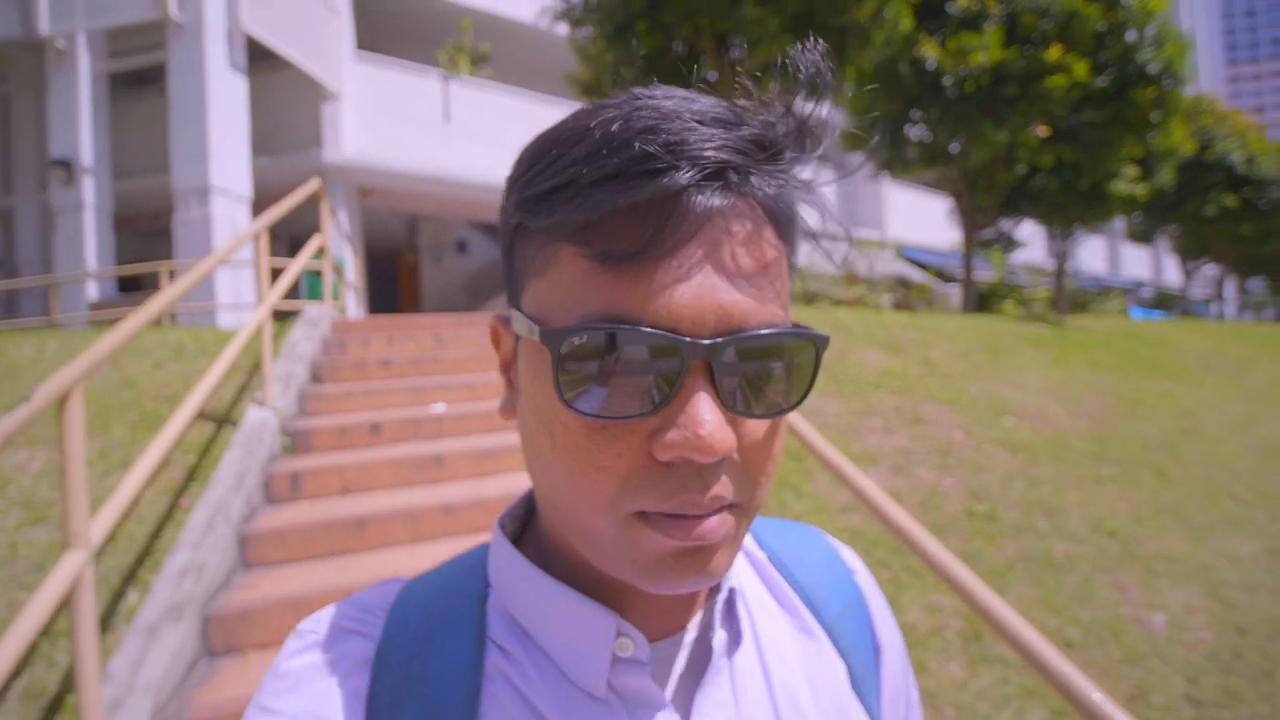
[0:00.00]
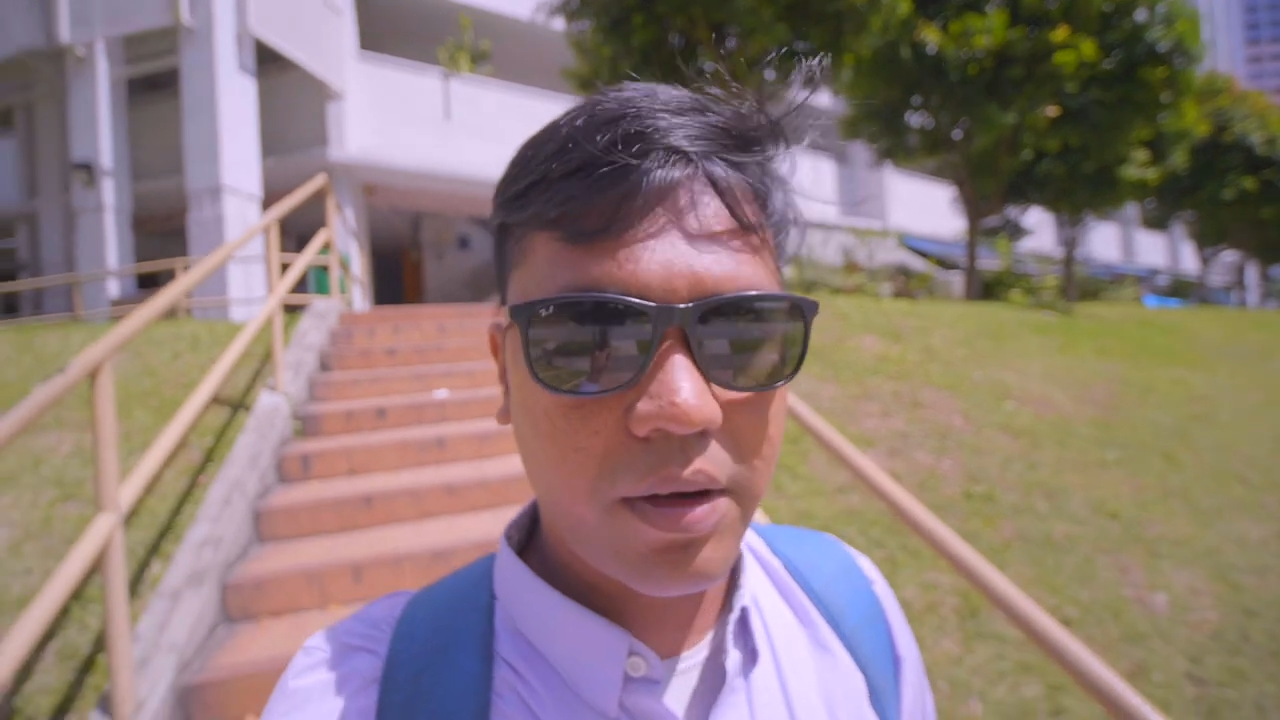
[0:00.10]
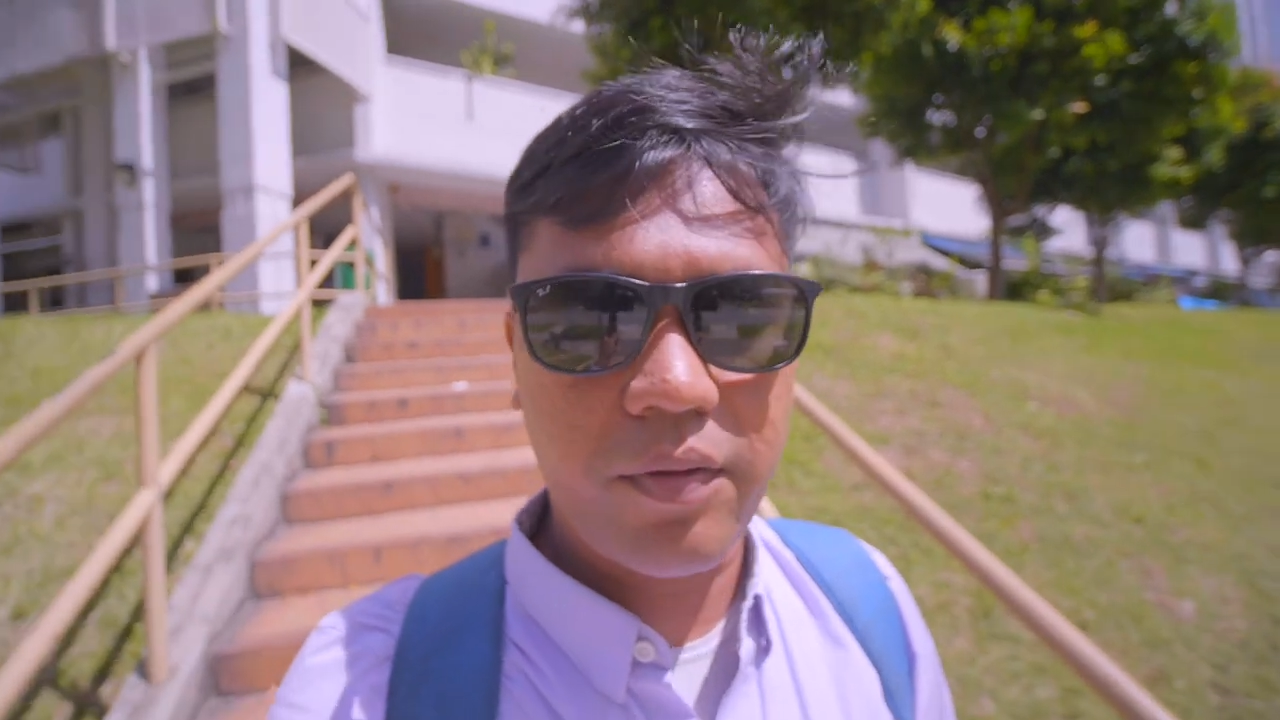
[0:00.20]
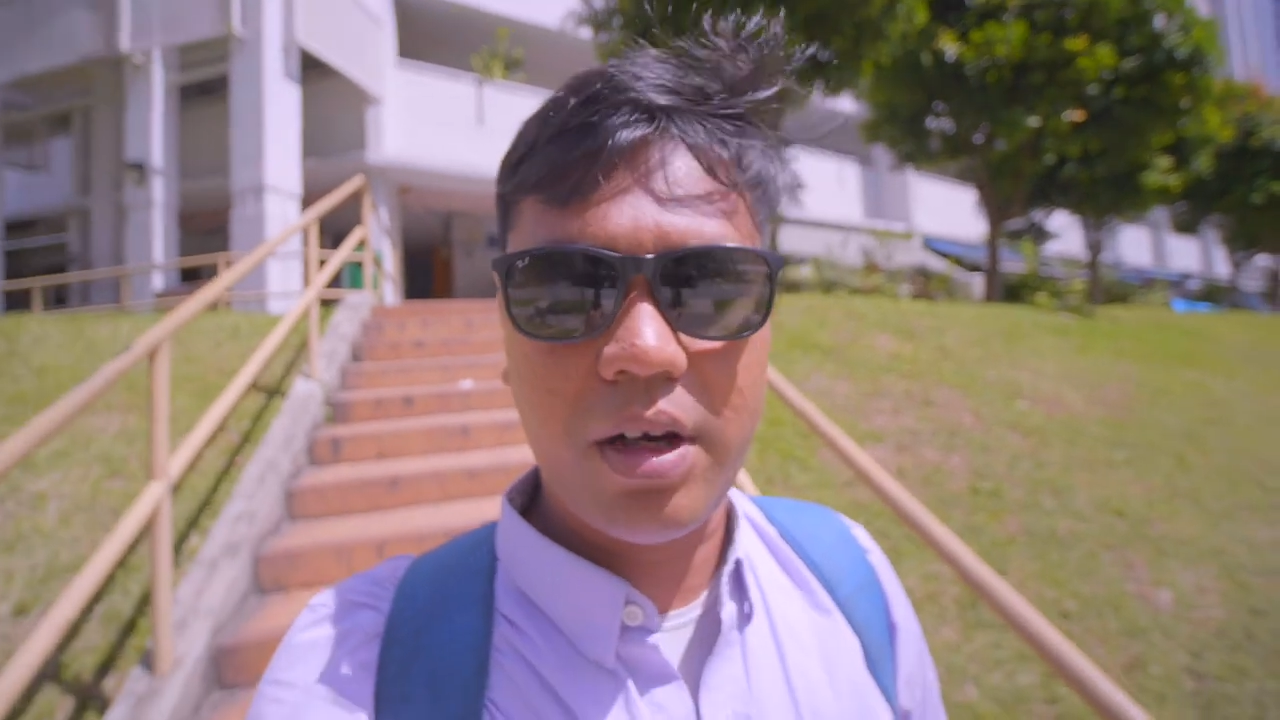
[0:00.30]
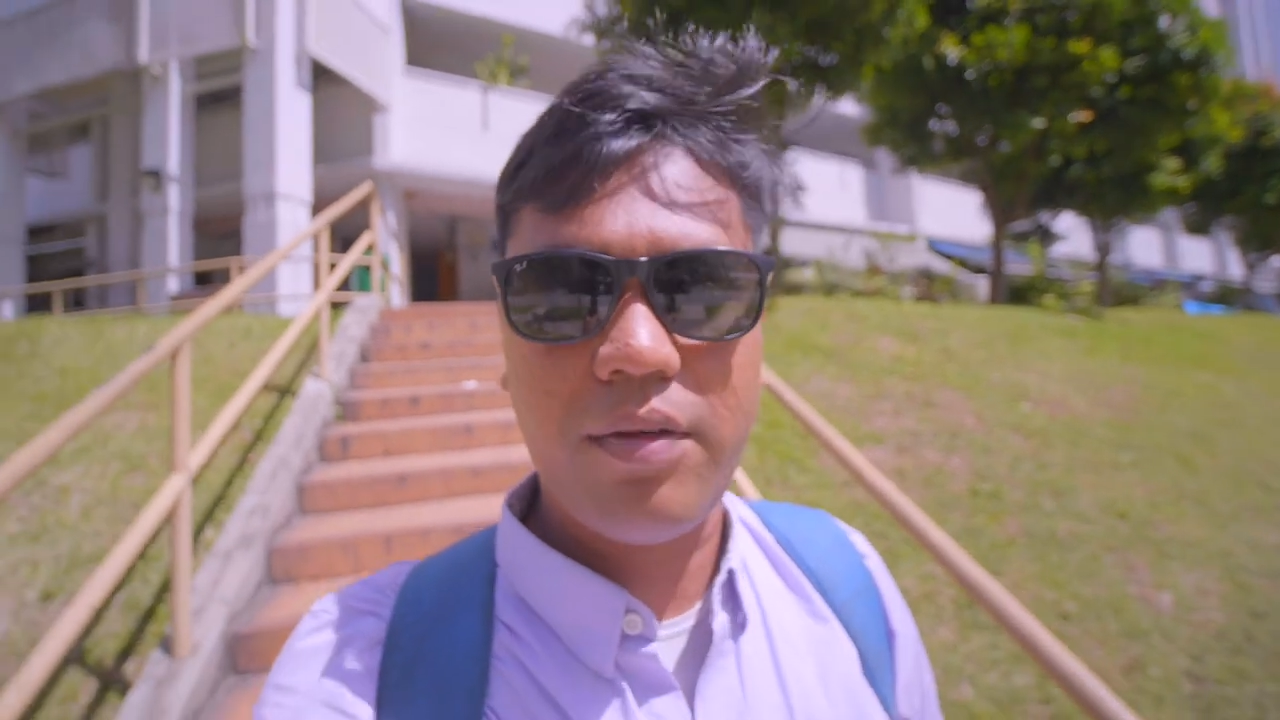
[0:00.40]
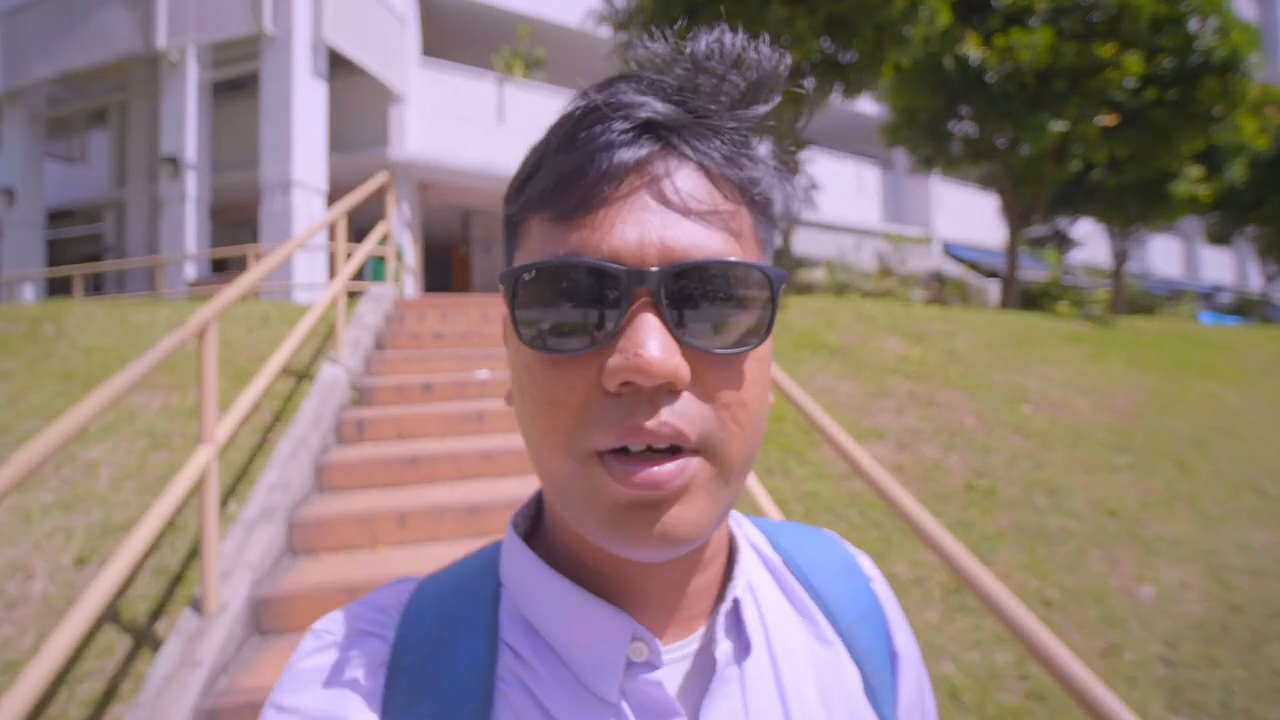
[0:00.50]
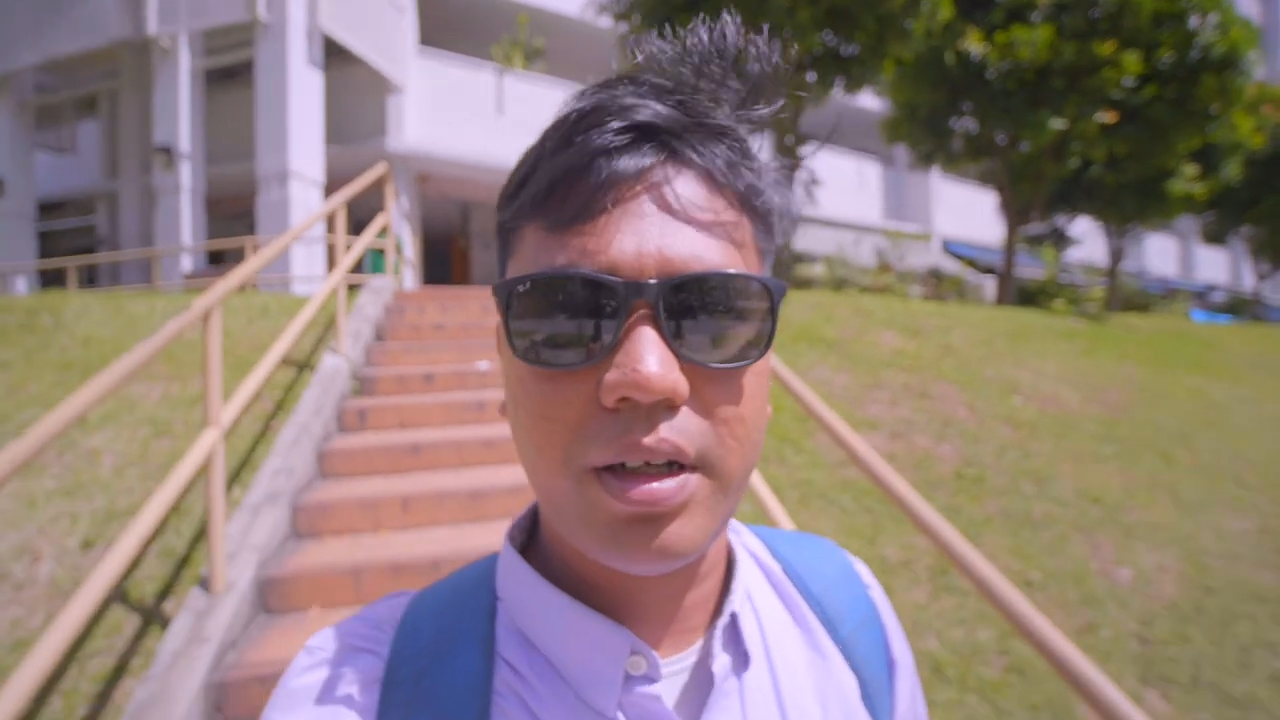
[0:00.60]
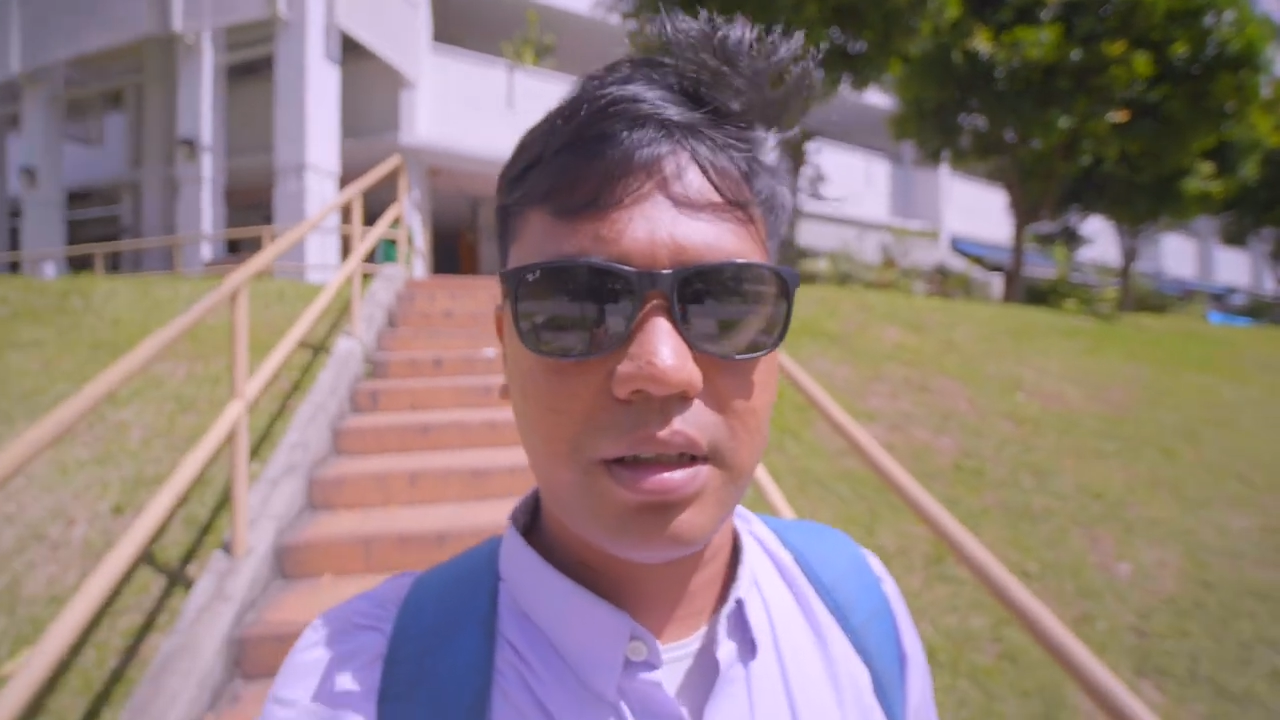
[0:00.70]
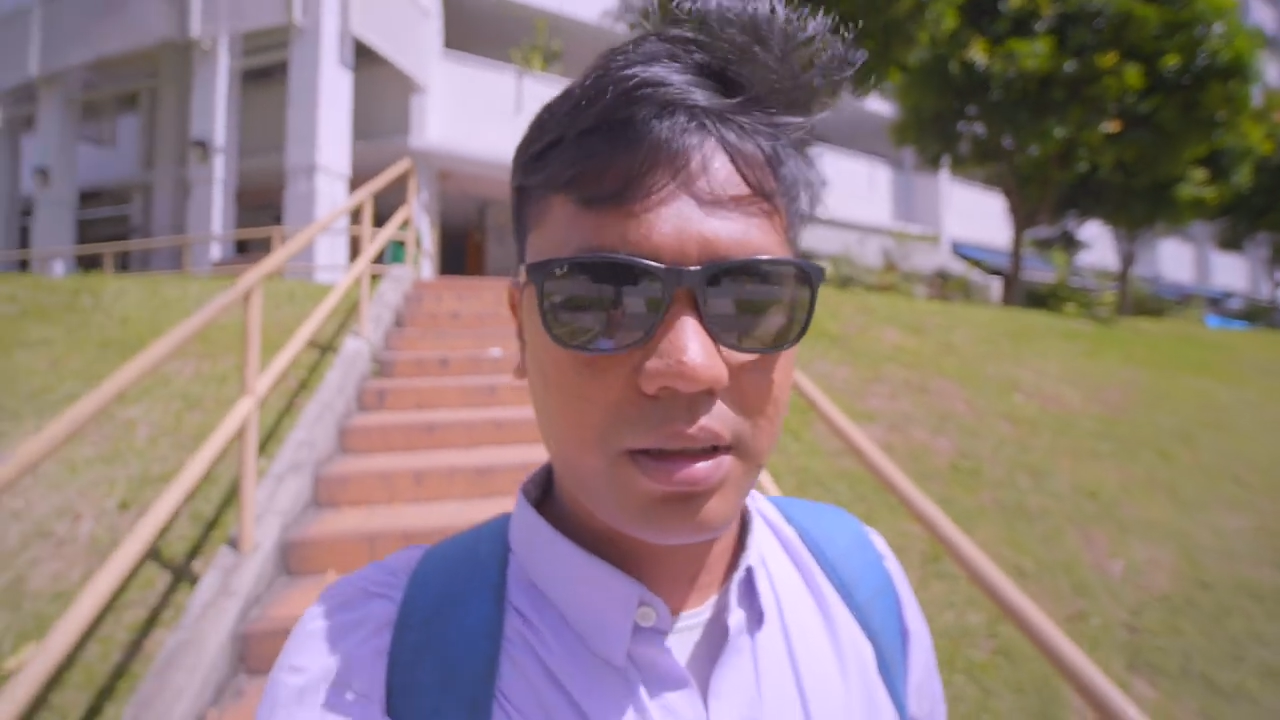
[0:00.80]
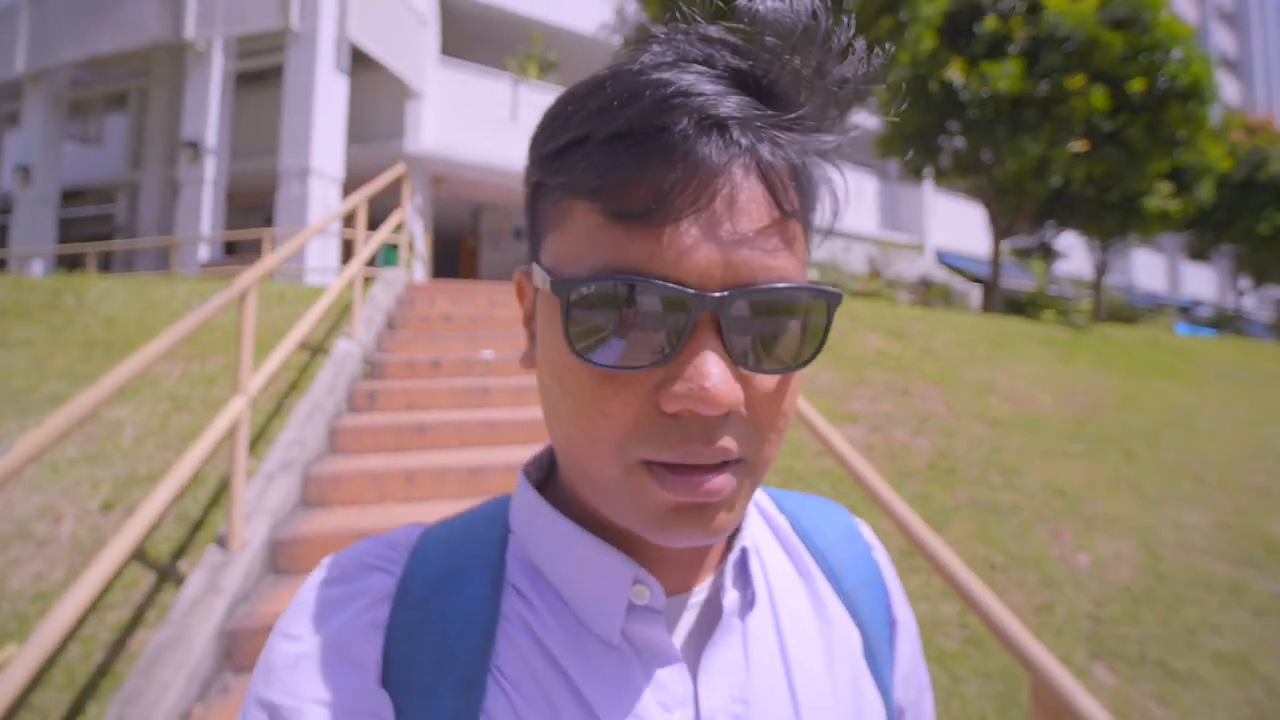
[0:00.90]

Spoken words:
my favorite